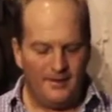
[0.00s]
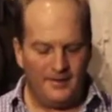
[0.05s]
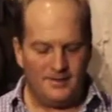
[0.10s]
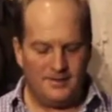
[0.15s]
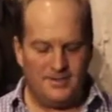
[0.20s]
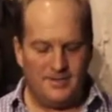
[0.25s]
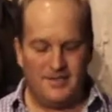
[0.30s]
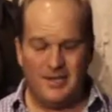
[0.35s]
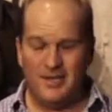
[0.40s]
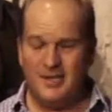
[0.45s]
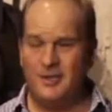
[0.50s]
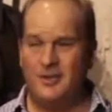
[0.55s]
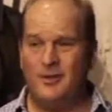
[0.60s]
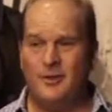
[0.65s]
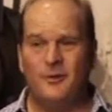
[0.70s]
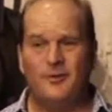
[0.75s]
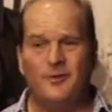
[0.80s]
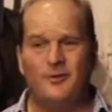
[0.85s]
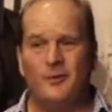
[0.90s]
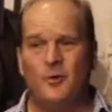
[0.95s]
there's just such a
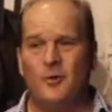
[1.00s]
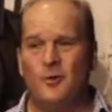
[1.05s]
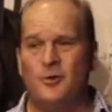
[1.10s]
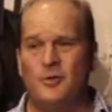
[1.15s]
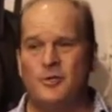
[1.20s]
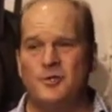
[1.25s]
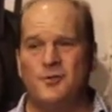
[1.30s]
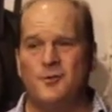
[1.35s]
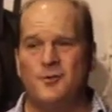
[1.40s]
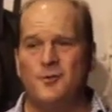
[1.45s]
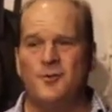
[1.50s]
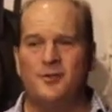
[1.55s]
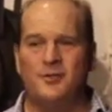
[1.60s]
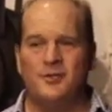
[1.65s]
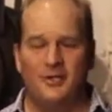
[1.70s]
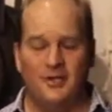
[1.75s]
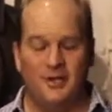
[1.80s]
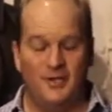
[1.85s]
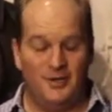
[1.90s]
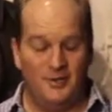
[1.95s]
lot of gorgeous
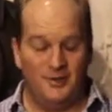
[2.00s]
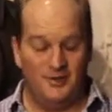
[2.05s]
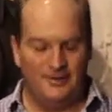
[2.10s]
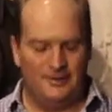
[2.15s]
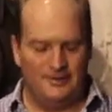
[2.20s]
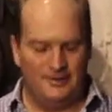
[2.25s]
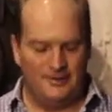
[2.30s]
fruit. You